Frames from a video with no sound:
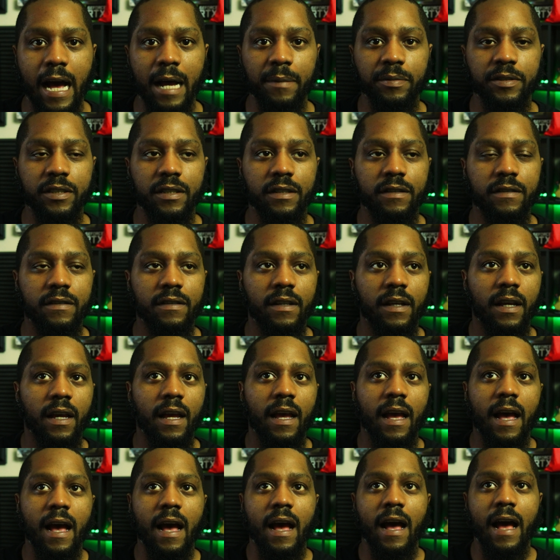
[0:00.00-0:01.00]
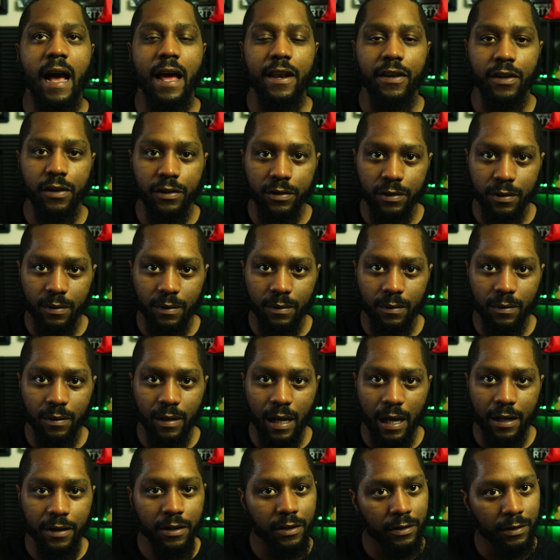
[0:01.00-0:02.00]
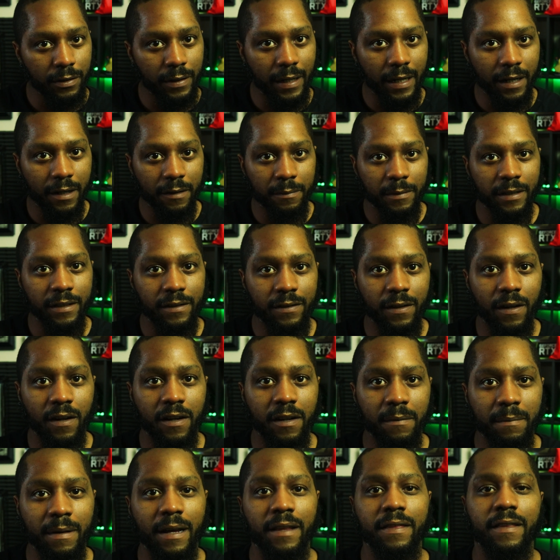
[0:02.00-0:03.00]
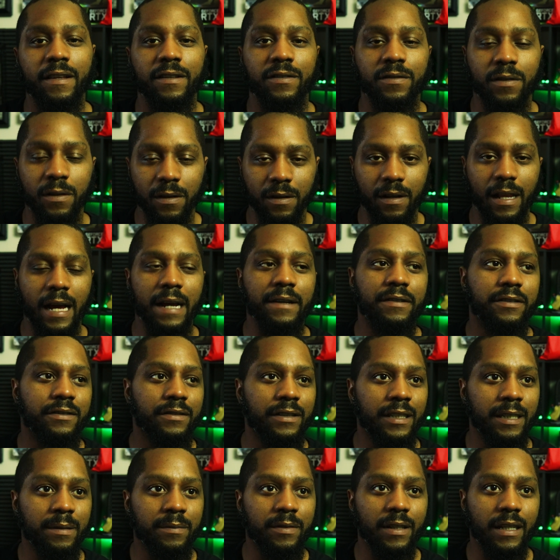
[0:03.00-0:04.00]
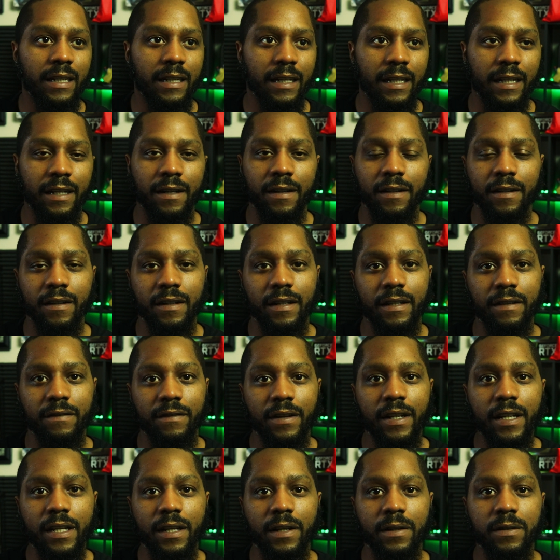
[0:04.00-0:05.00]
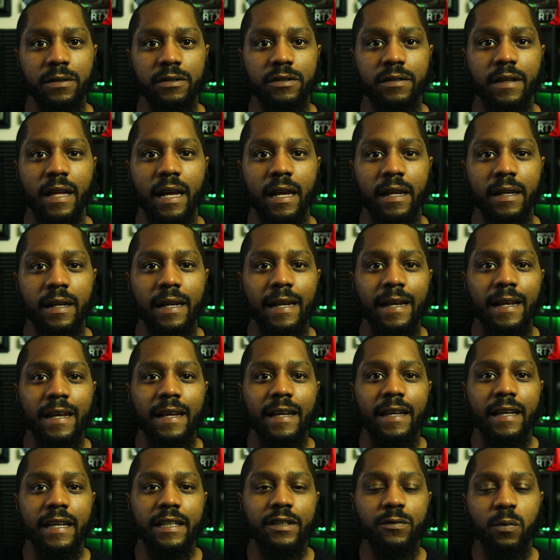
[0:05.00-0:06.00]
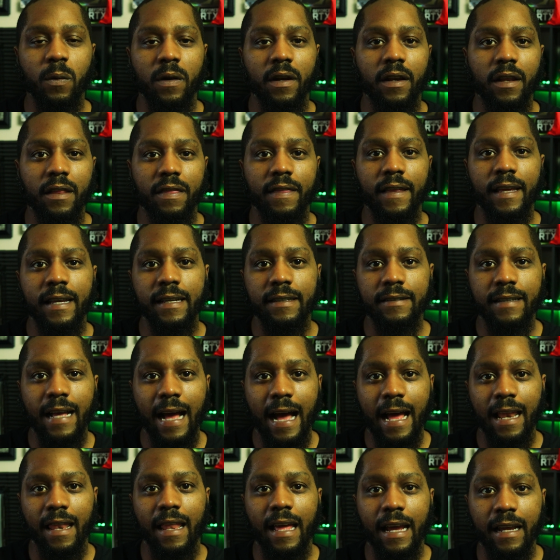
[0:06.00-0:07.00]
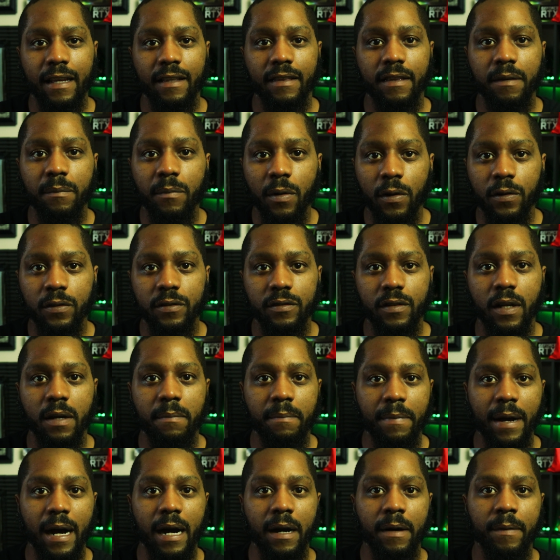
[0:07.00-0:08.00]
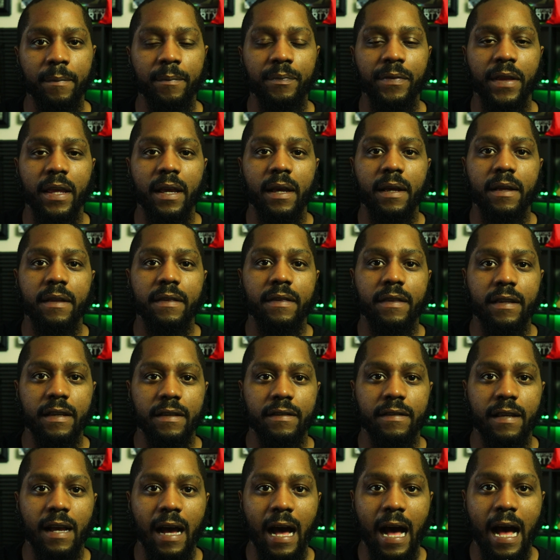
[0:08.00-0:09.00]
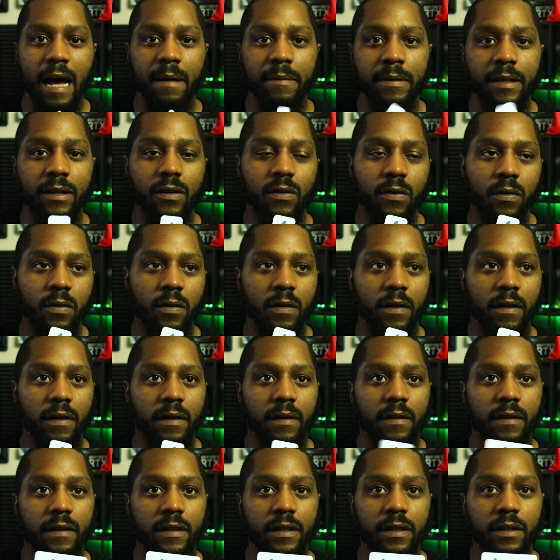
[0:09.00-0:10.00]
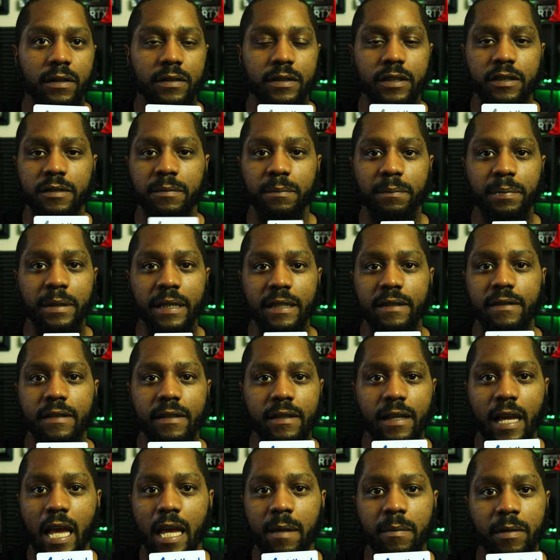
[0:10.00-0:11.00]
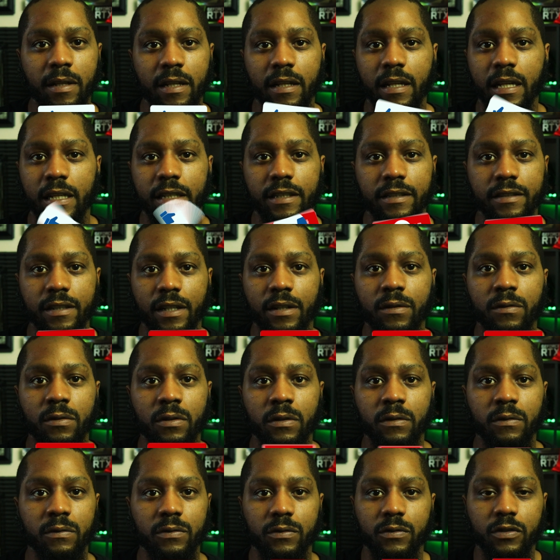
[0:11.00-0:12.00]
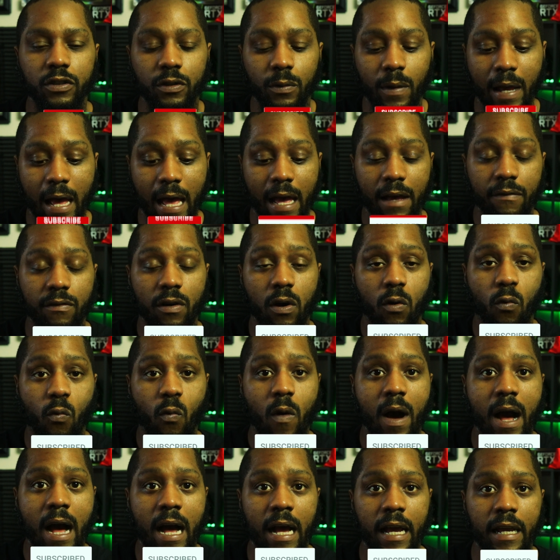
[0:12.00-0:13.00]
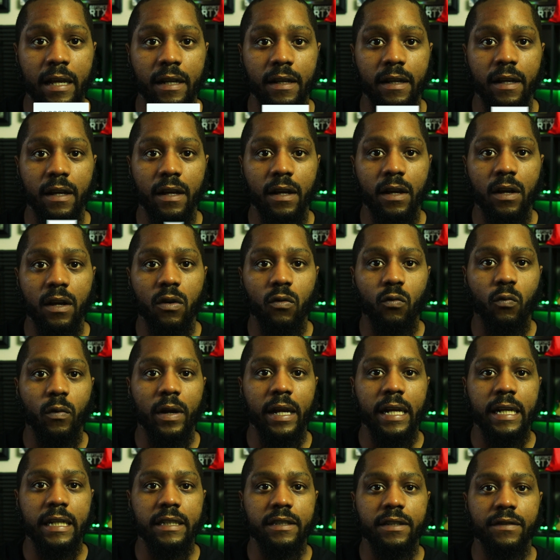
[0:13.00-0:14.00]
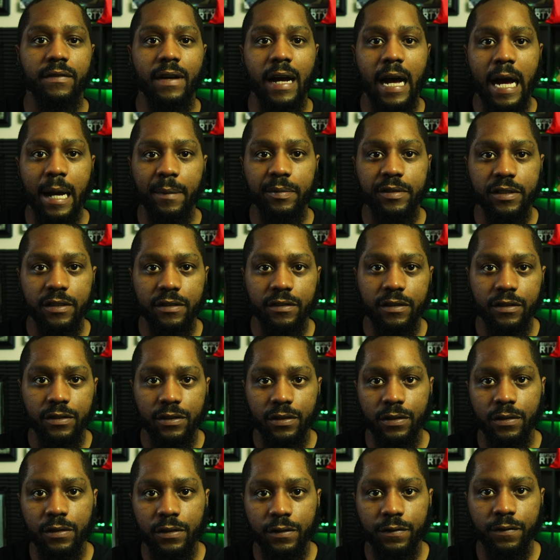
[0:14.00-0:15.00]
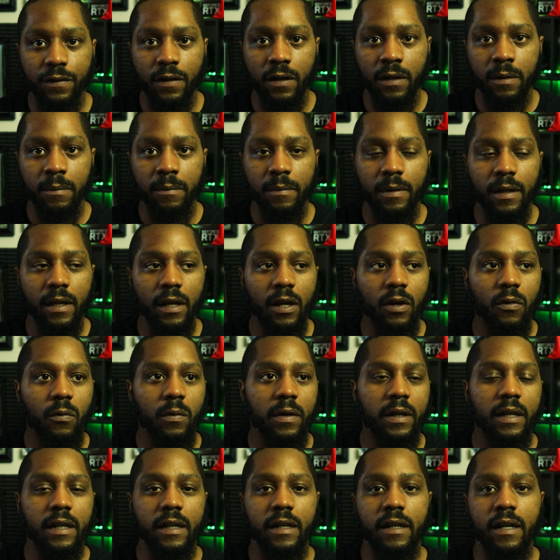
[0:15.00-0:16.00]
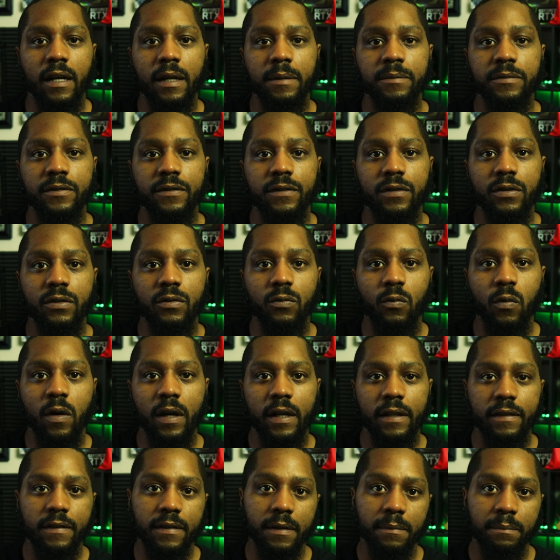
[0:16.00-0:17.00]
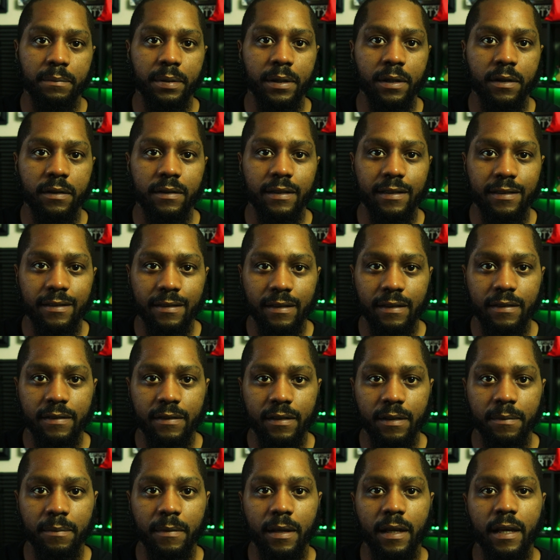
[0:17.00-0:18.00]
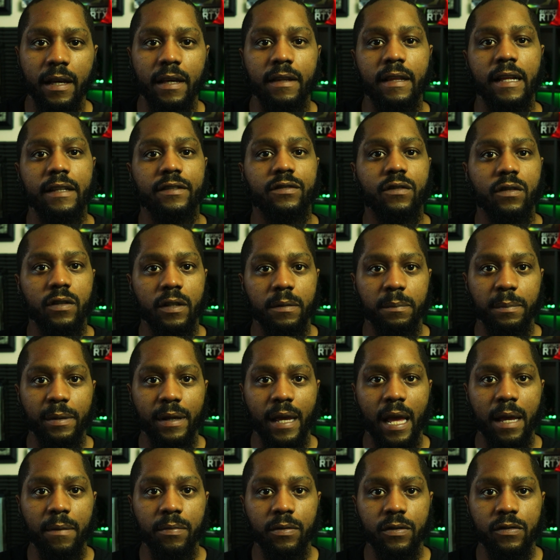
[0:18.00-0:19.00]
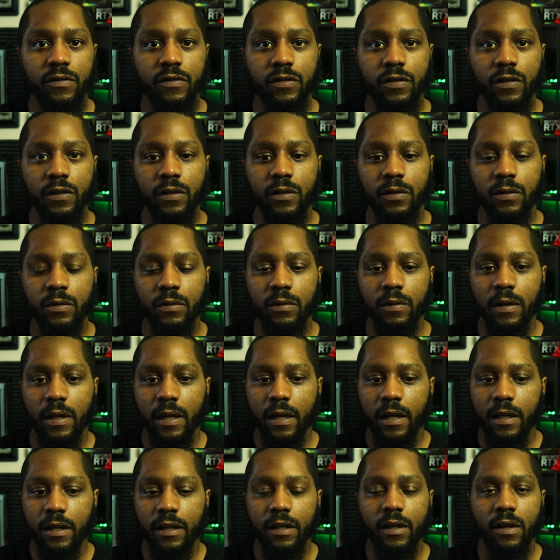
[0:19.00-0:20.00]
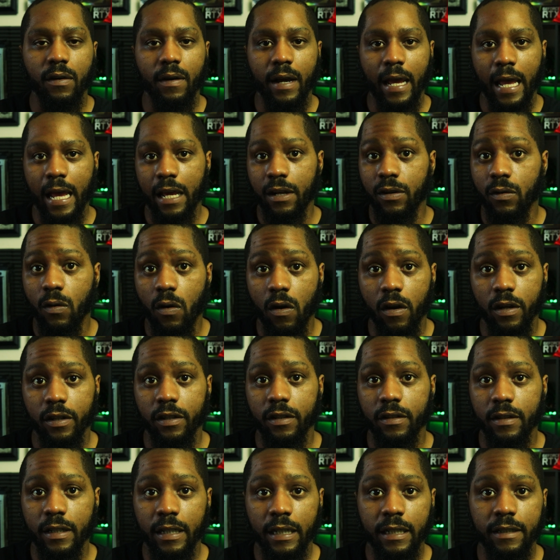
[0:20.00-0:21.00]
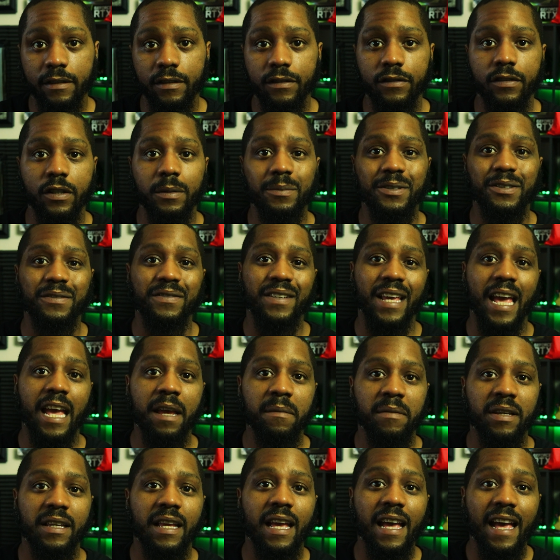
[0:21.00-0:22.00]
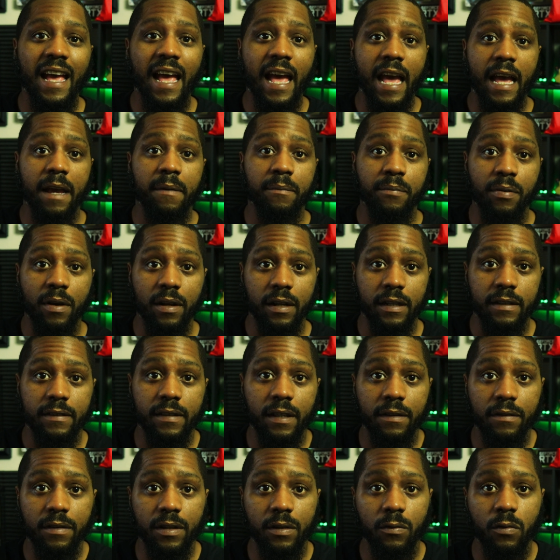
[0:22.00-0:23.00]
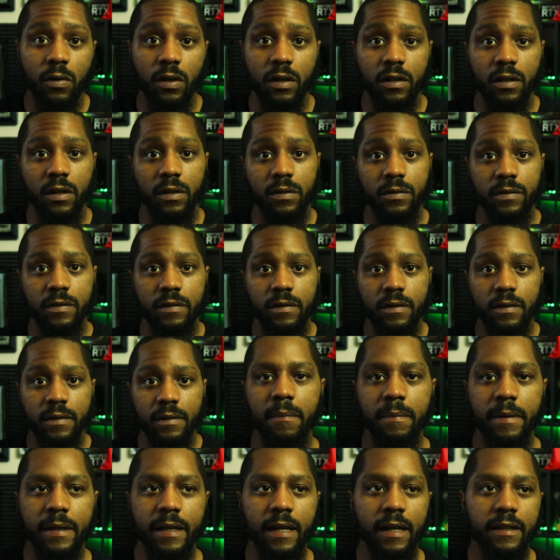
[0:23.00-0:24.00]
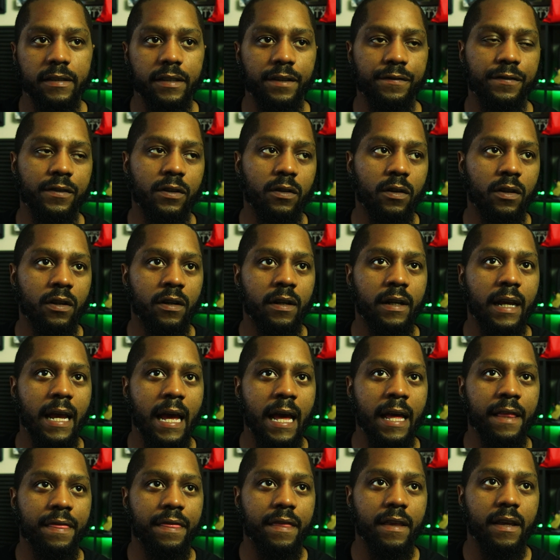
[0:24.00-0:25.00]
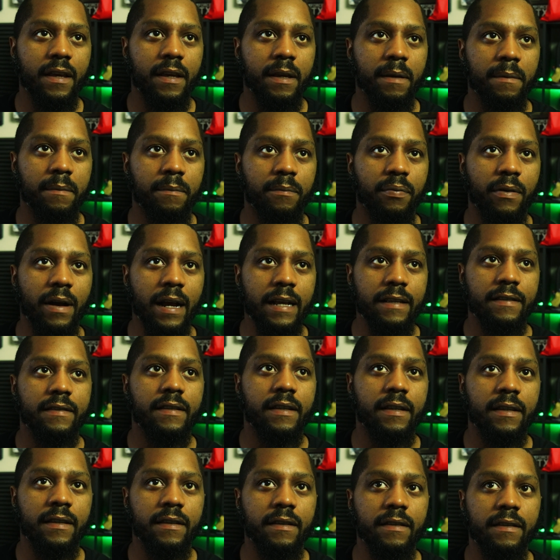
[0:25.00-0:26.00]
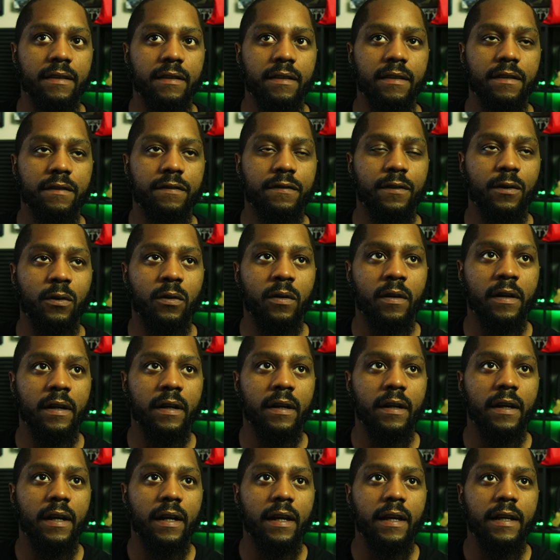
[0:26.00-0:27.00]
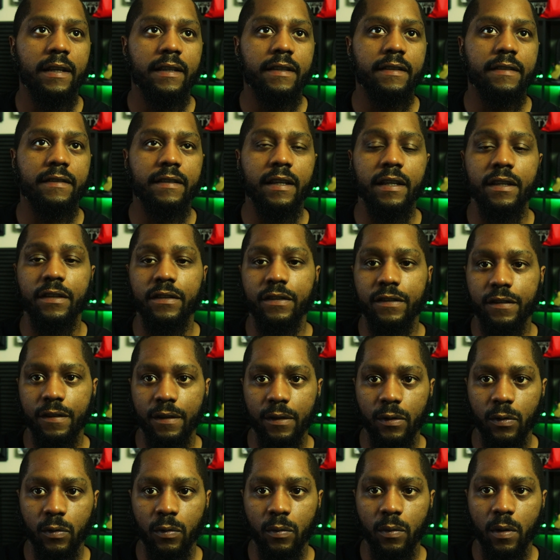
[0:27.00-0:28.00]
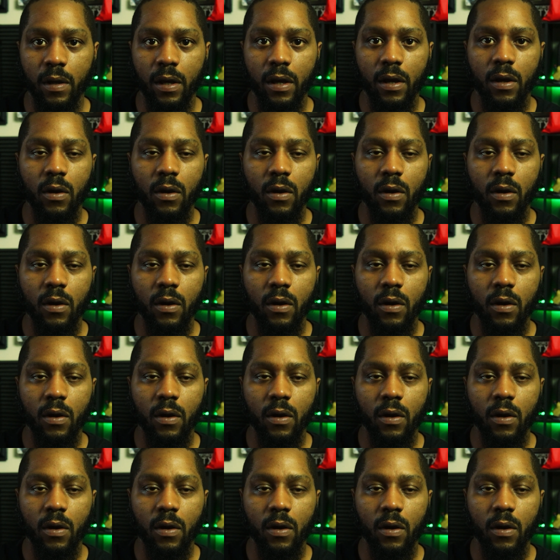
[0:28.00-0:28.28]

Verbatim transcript: options. I know you. I know you hear me talk about this on live streams and here in videos that it's one of the things I like the most about this hobby or you know just PC gaming in general. You have a wide range of options to choose from when it comes to wanting to build a system that's going to be able to, you know, handle all your needs in terms of gaming and productivity workloads. Because if you look at the pricing for Zen 2,